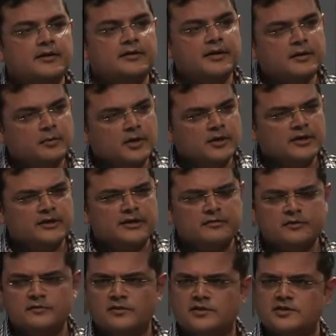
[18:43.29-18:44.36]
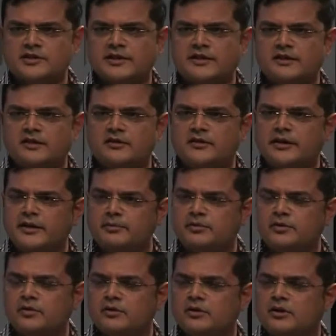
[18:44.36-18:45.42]
Think about that network for a second. Are there any
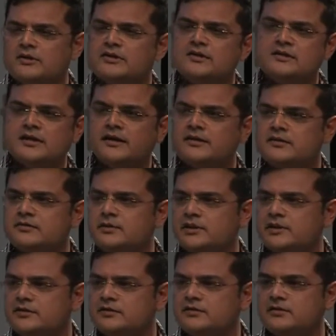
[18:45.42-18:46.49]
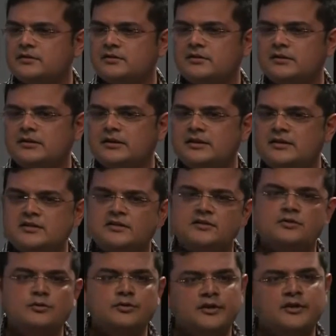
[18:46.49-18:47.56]
protocols inside a switch? Is it
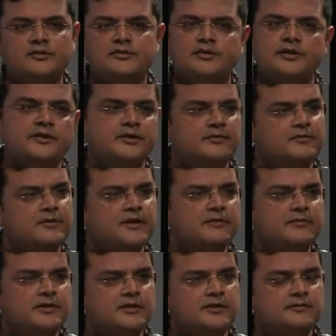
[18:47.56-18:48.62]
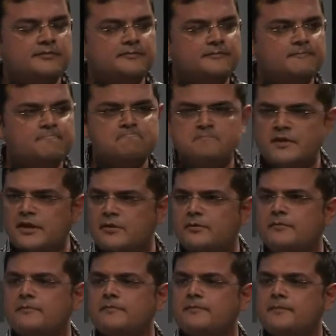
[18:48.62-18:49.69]
2-tier, 3-tier, 5-tier? No.
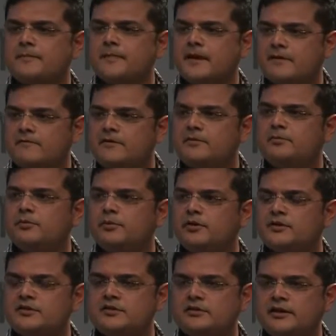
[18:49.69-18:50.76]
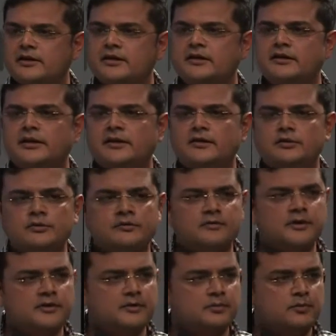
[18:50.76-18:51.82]
Every port is directly connected to every
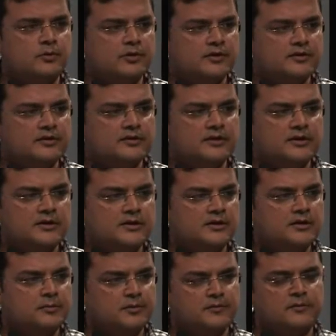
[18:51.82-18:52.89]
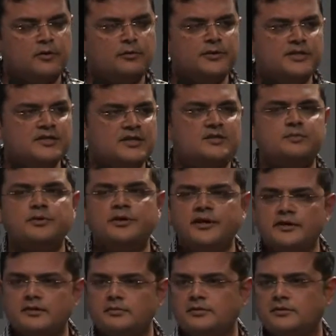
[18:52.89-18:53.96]
other port. The performance is
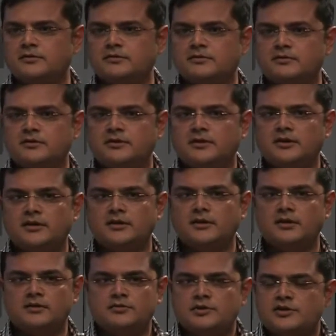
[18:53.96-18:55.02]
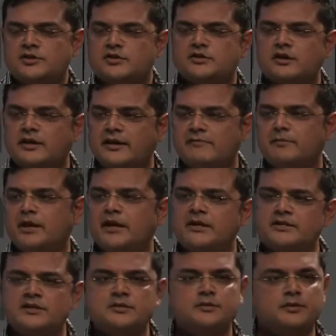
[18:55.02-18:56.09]
predictable. A switch does not have
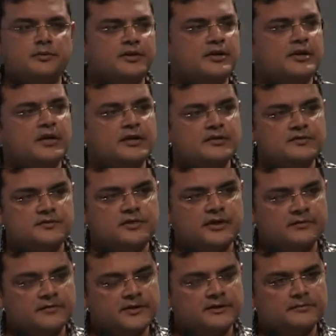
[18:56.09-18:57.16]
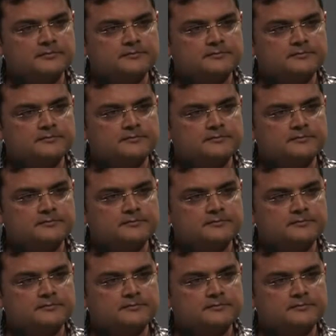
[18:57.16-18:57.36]
biases between the kinds of traffic.